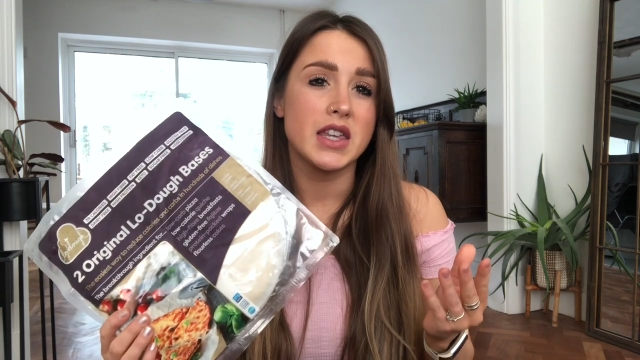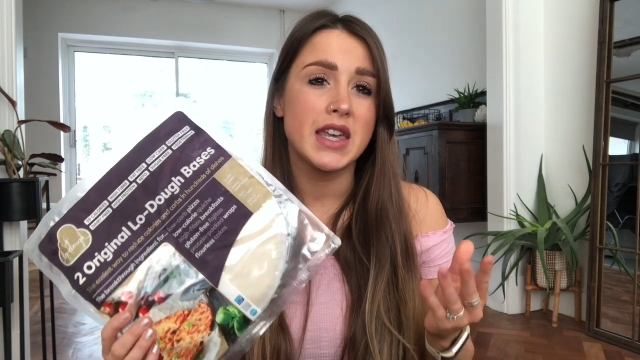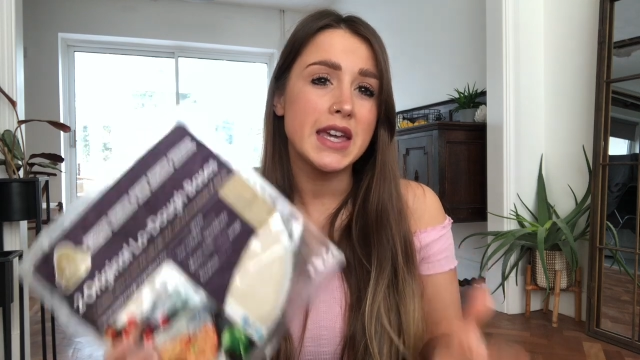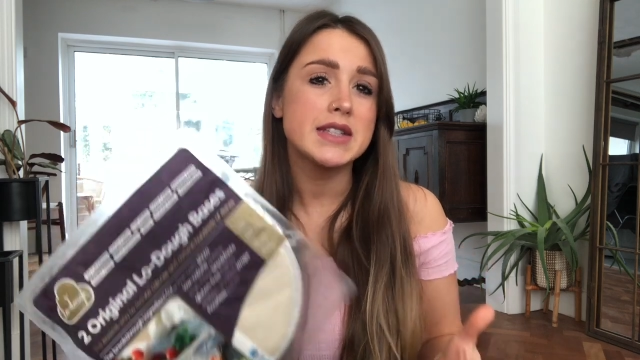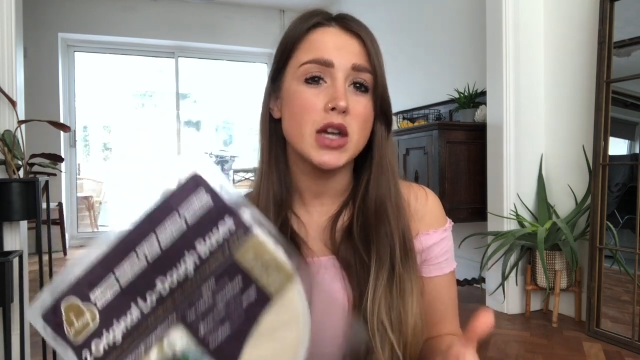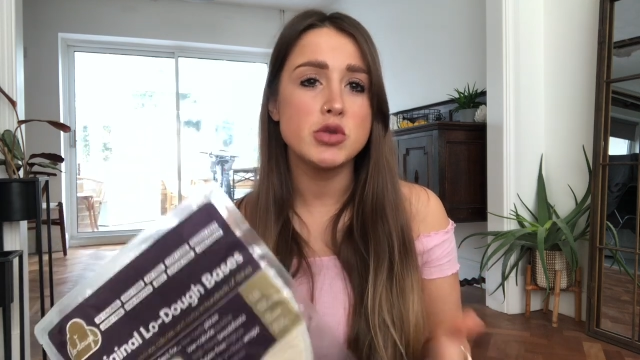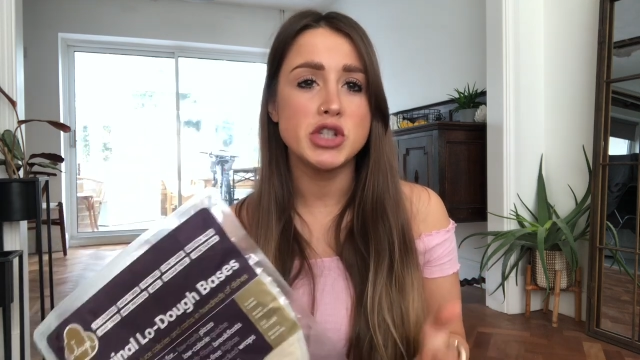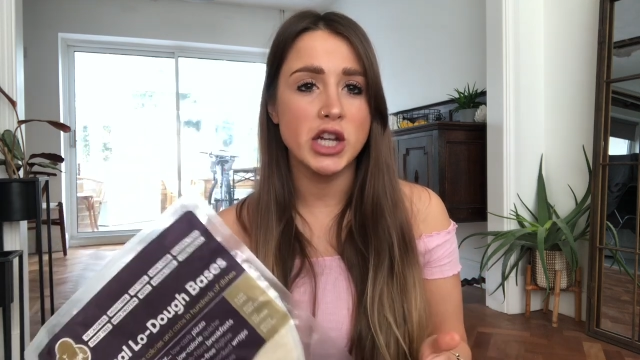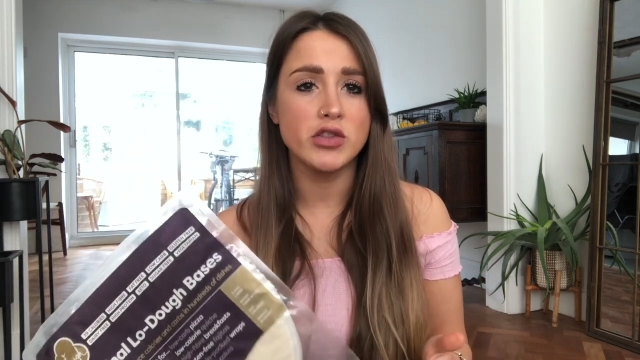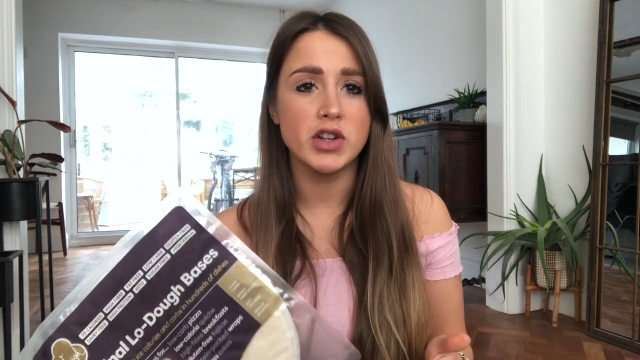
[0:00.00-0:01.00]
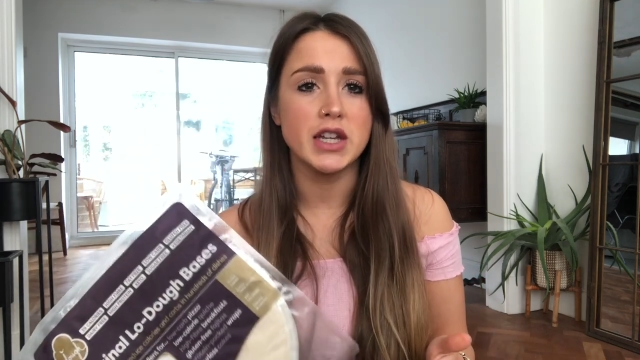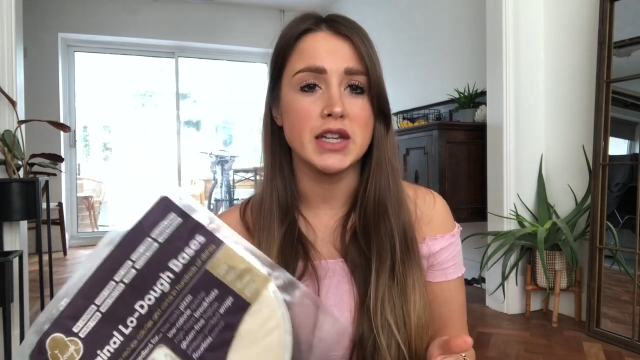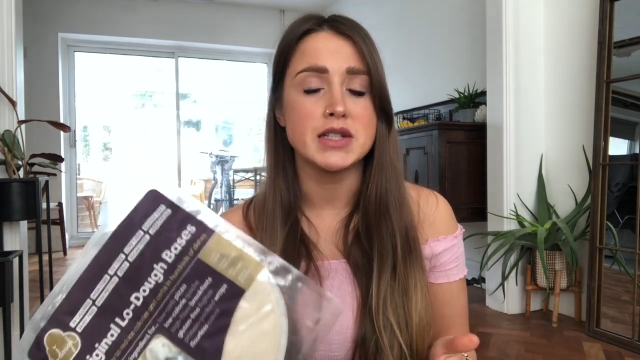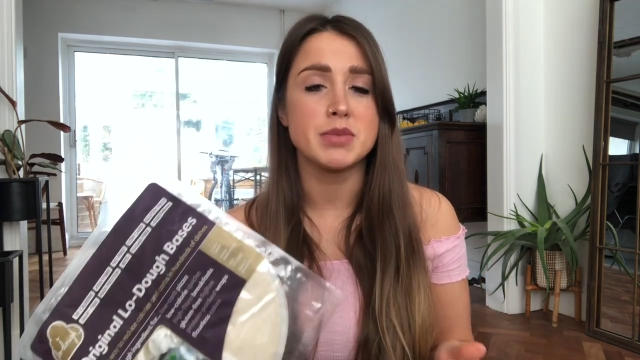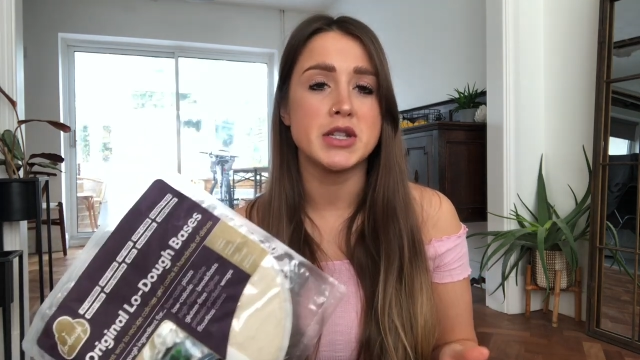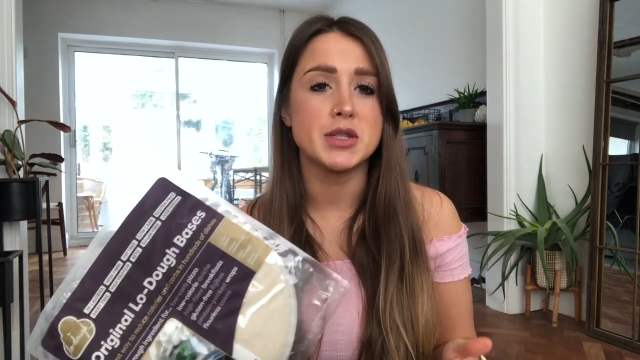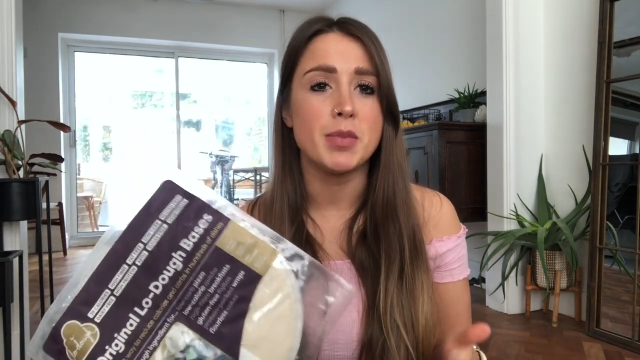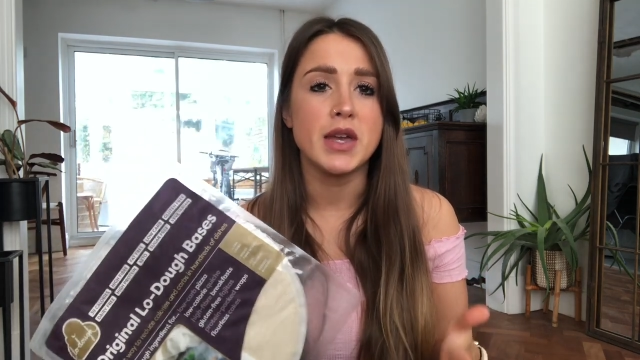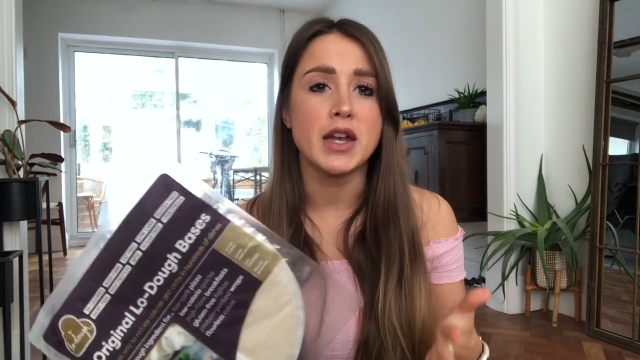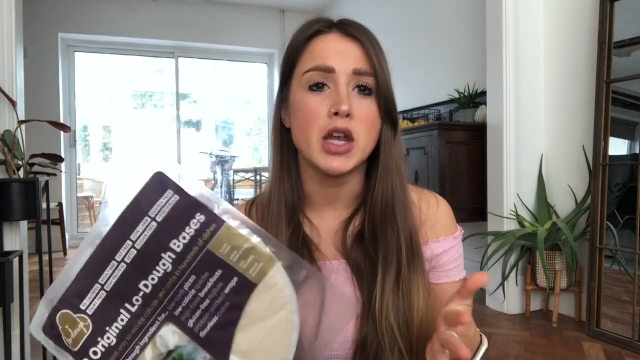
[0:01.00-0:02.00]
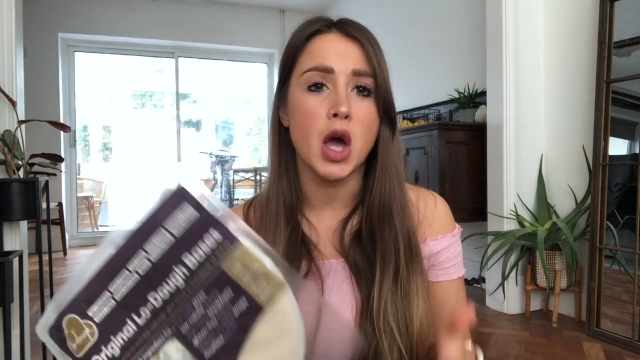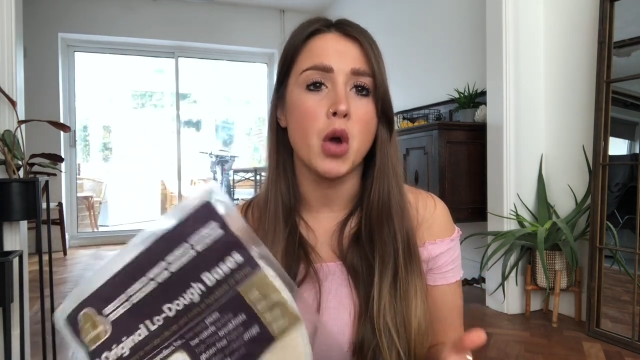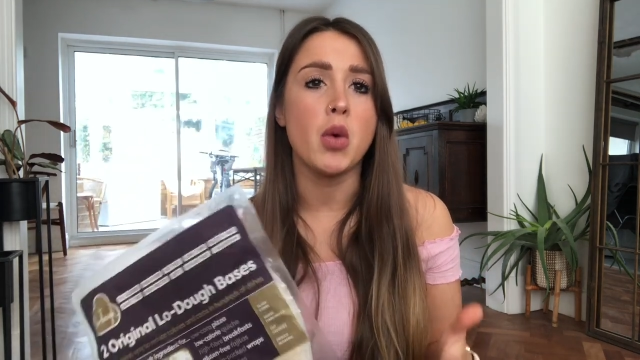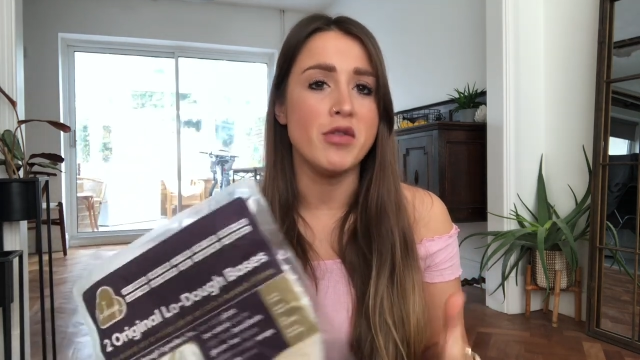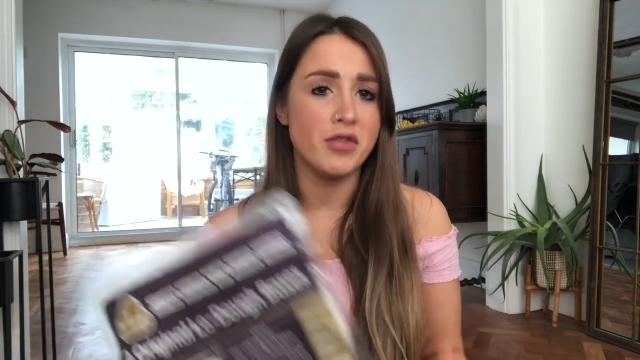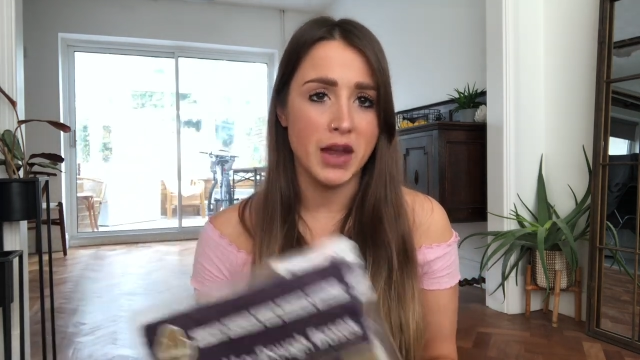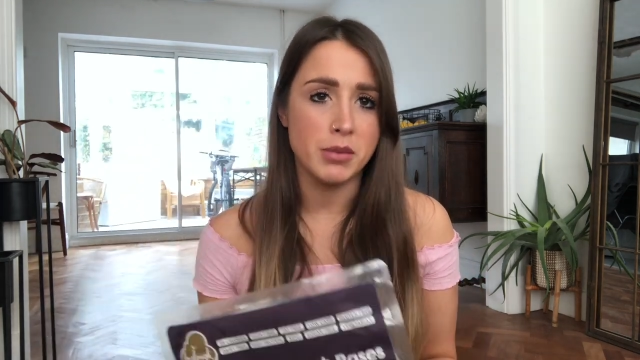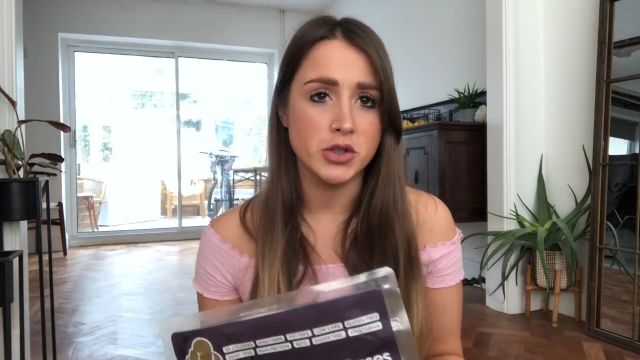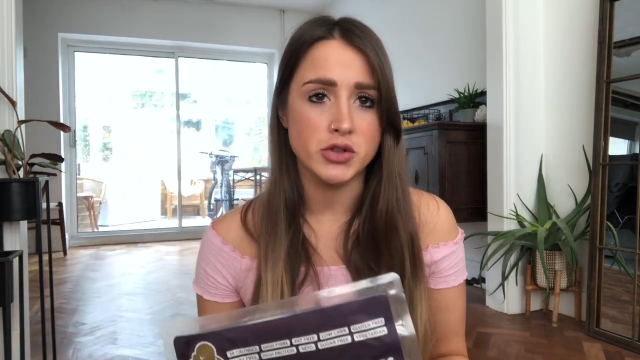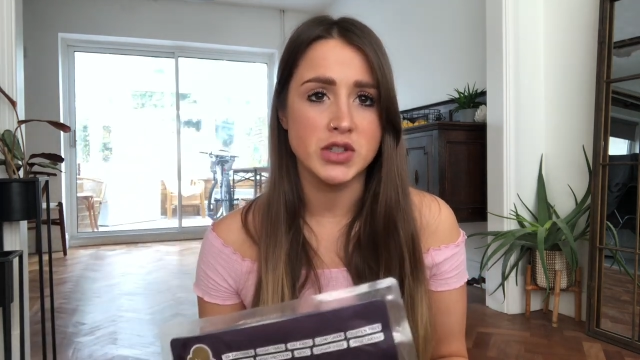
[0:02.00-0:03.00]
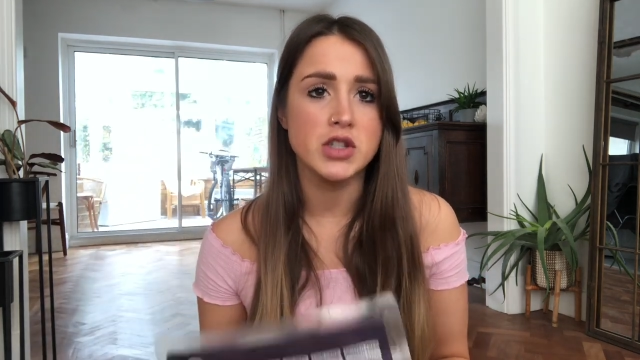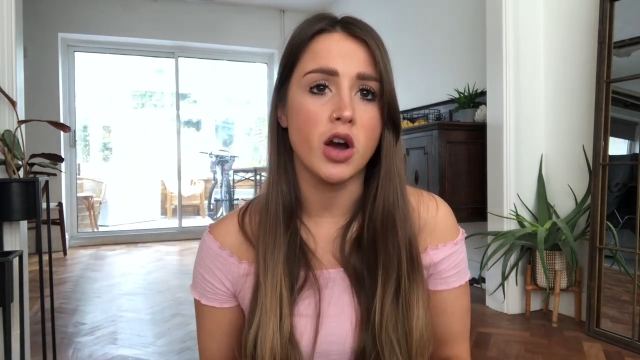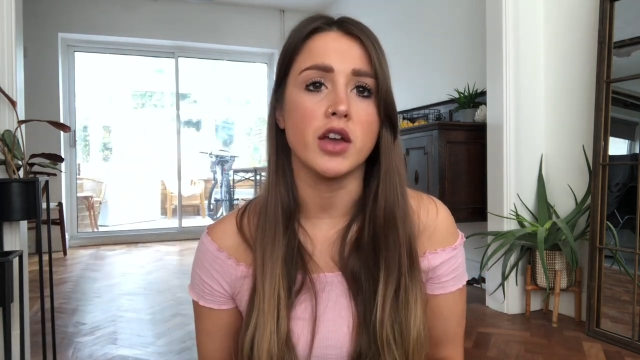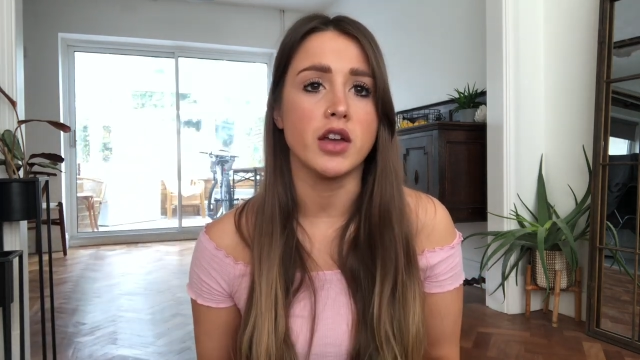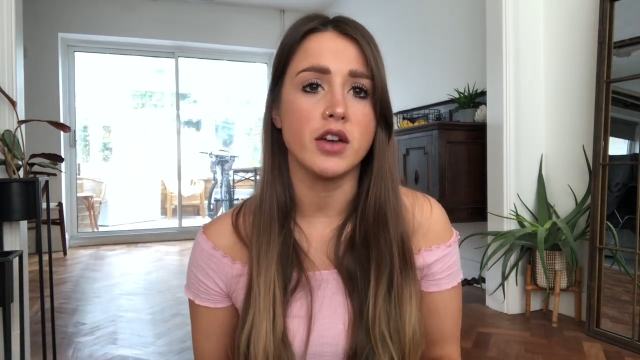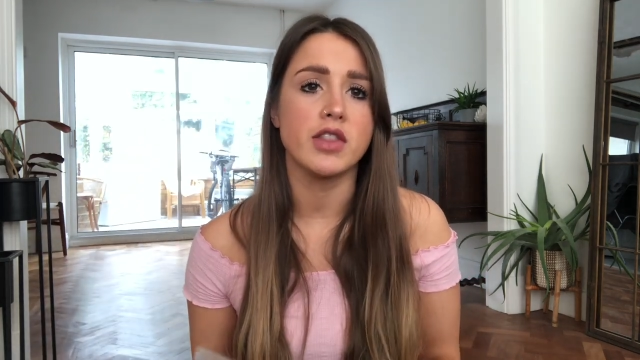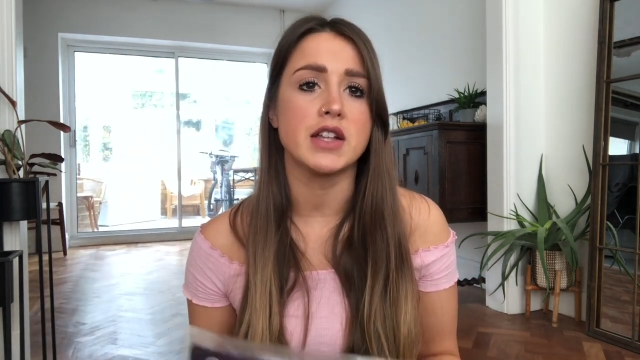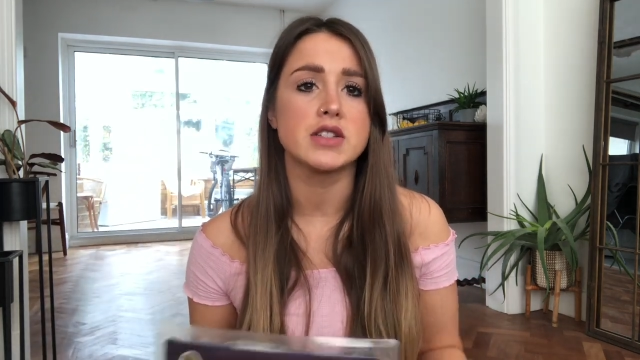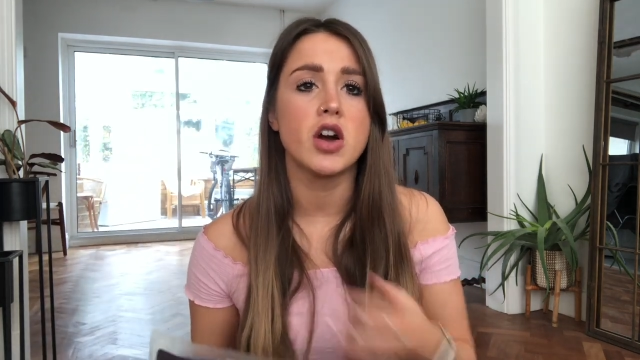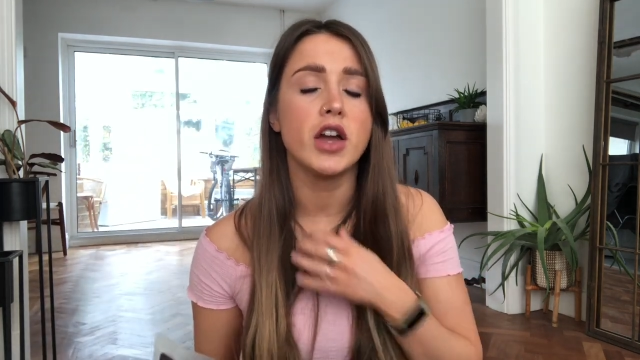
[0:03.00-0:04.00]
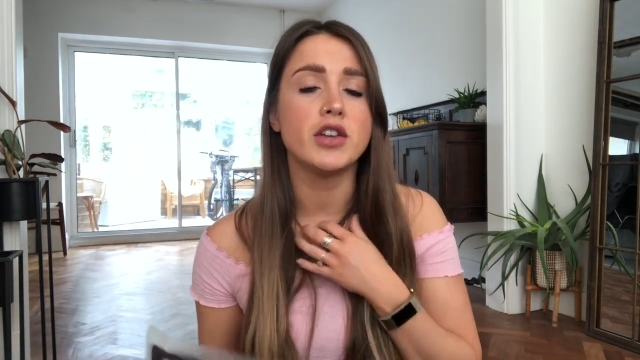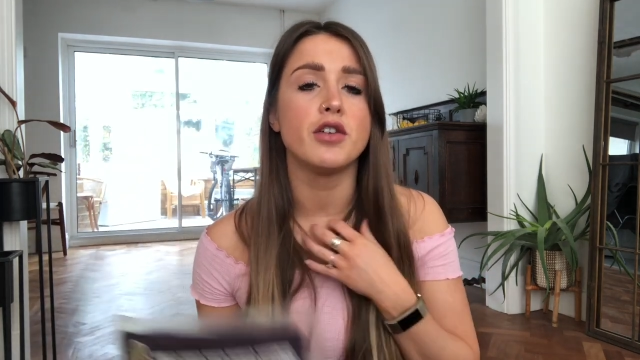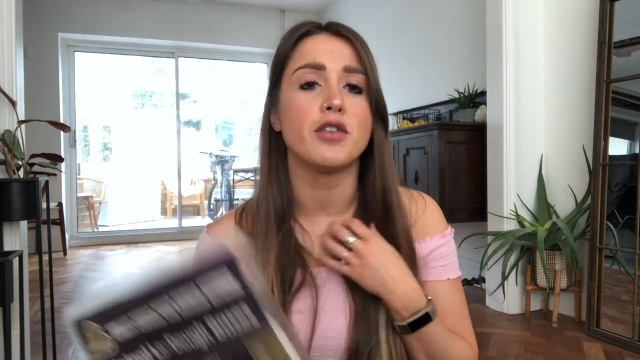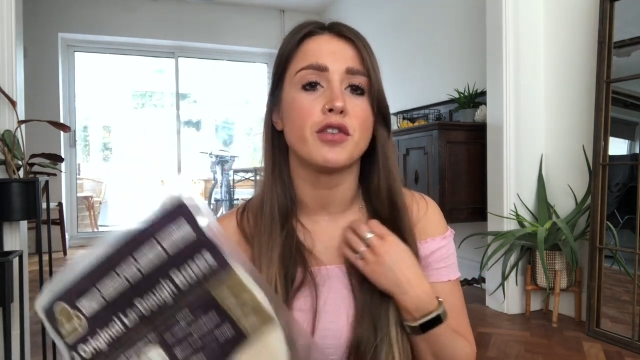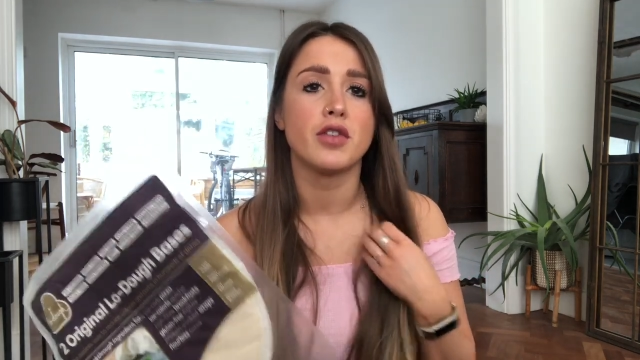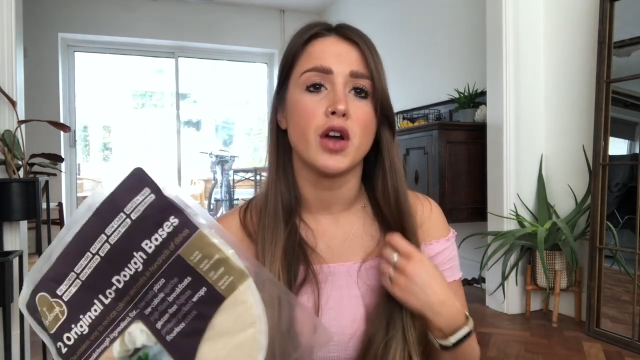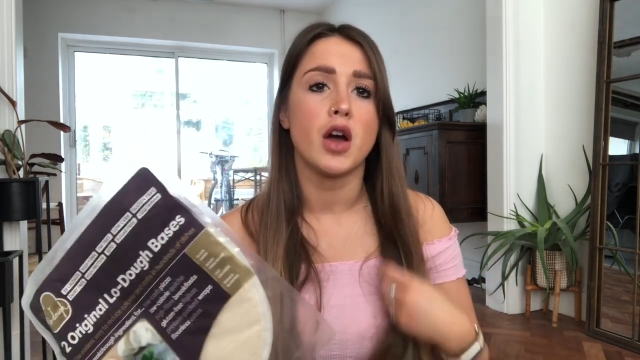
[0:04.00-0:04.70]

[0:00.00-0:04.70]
Keto generally is meant to be a low inflammatory diet. That's kind of